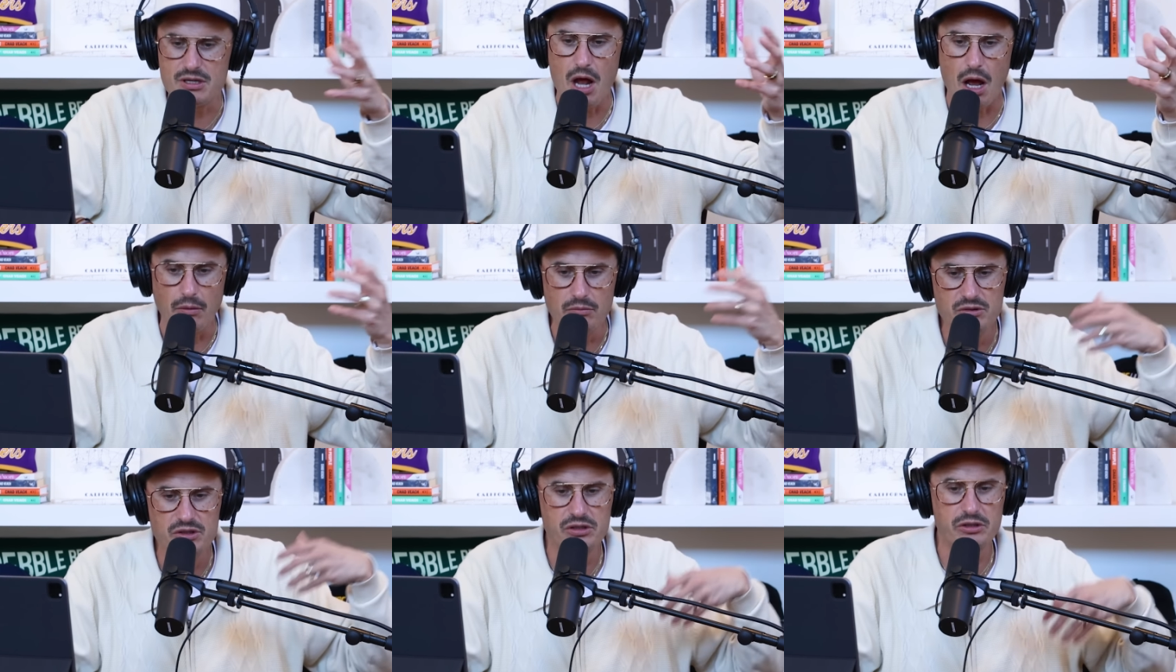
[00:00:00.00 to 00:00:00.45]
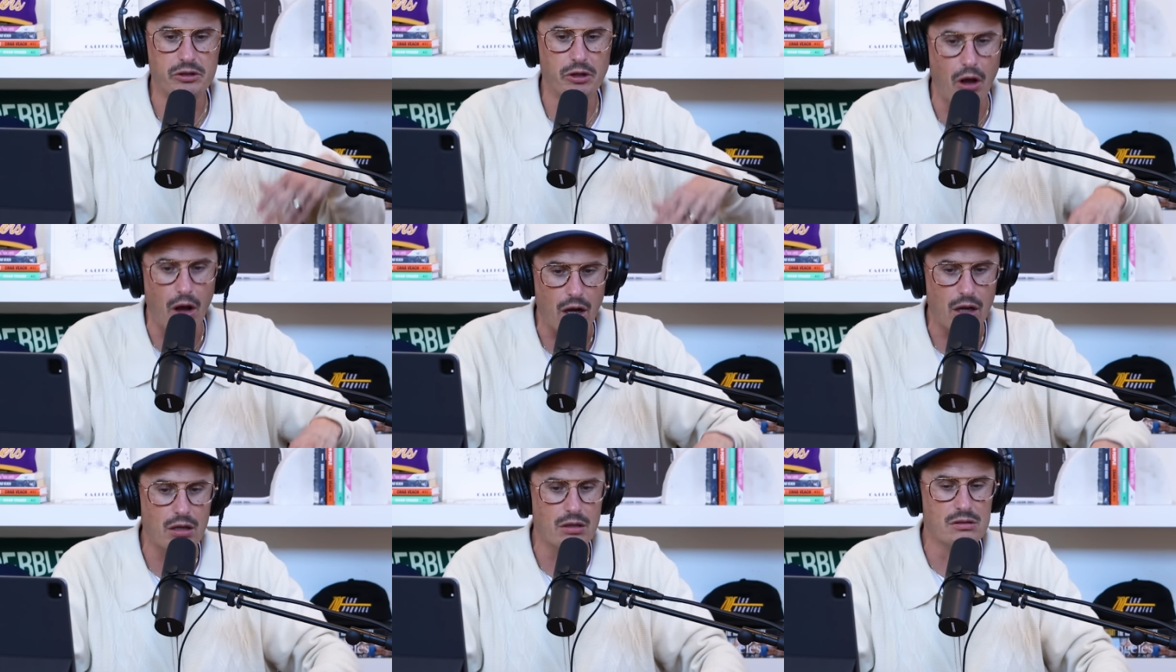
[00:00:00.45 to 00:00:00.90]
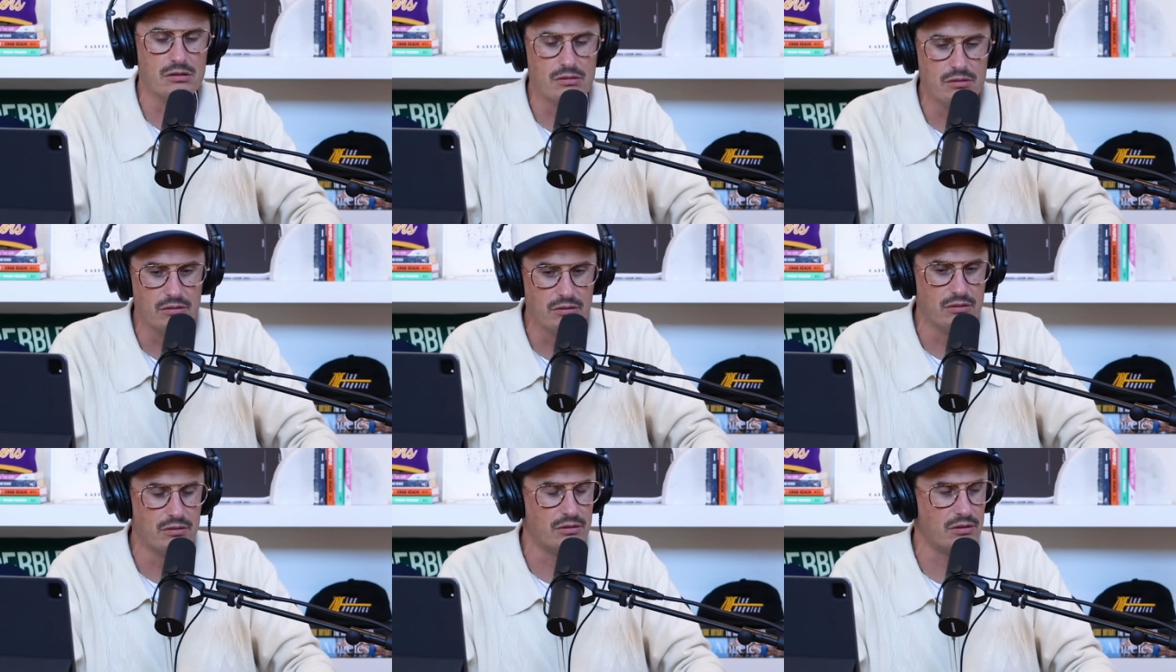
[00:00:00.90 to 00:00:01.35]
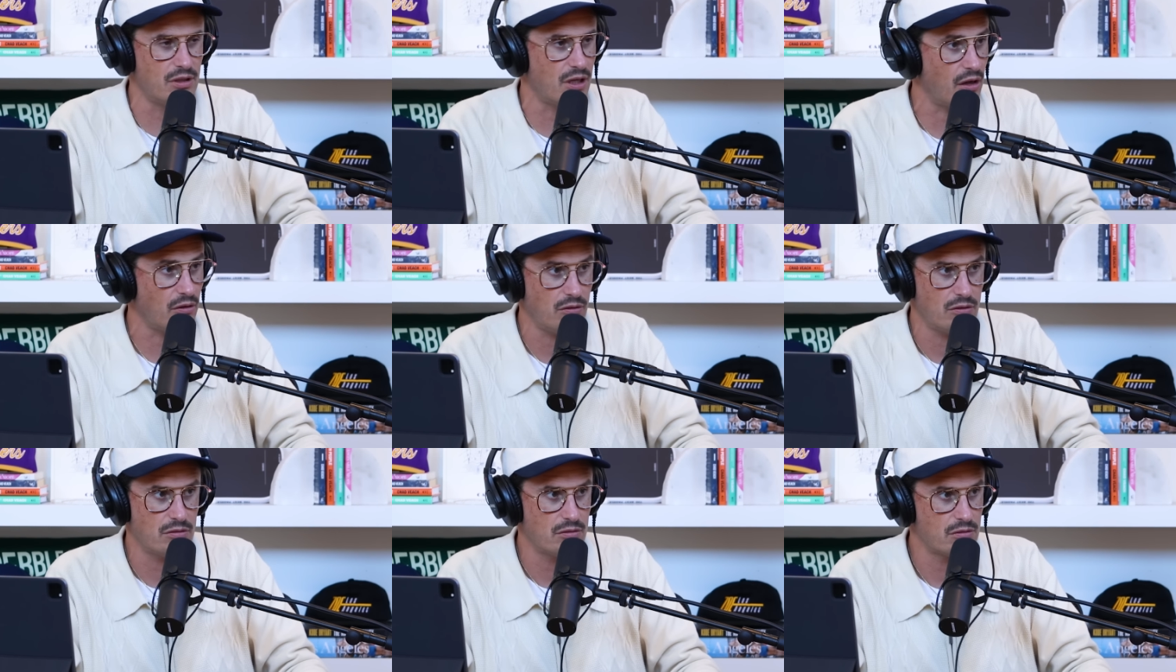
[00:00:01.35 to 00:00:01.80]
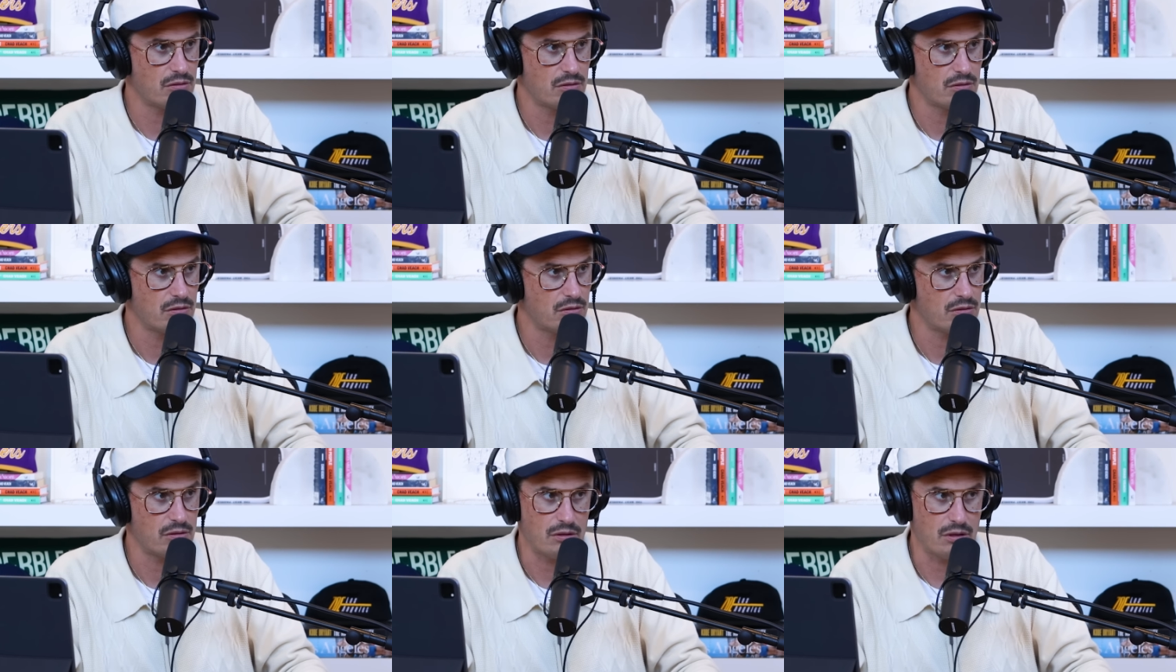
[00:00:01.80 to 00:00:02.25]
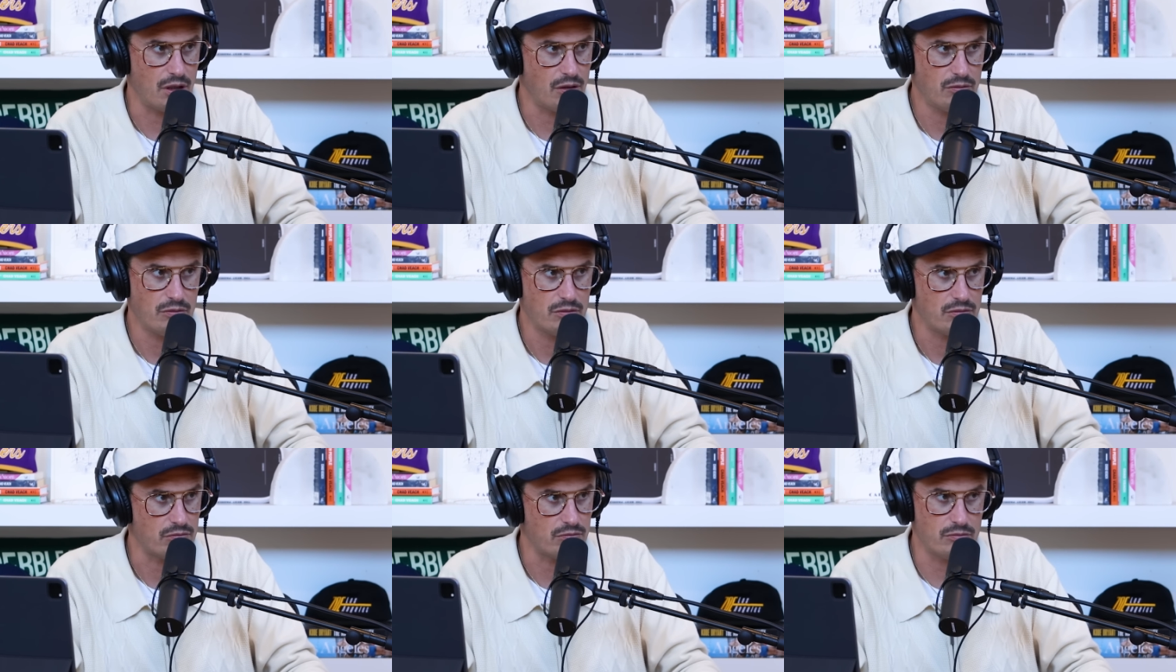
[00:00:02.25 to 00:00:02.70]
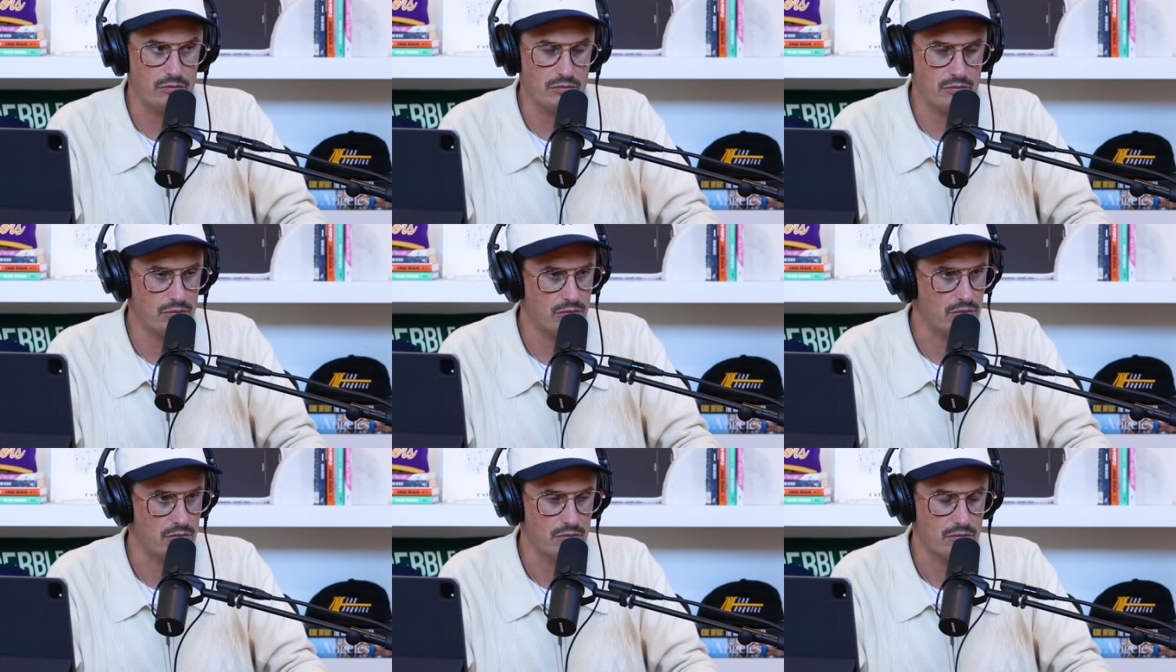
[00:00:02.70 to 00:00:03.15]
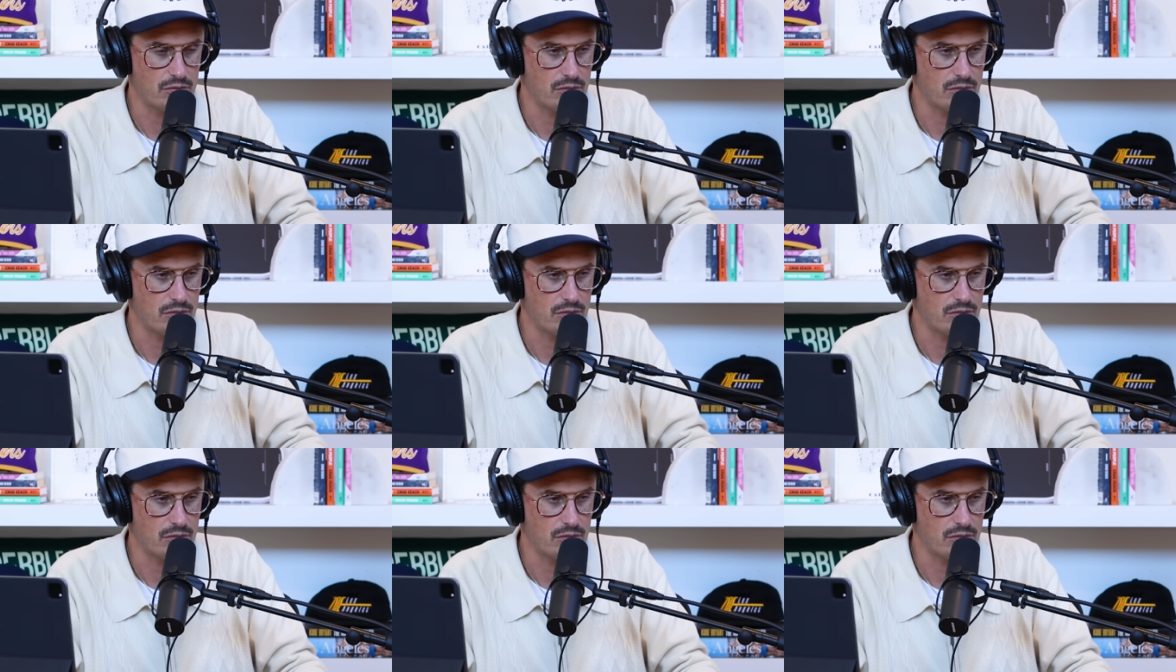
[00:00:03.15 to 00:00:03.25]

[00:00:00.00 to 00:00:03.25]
I'm stuck. Cause- no, no. Mm-mm.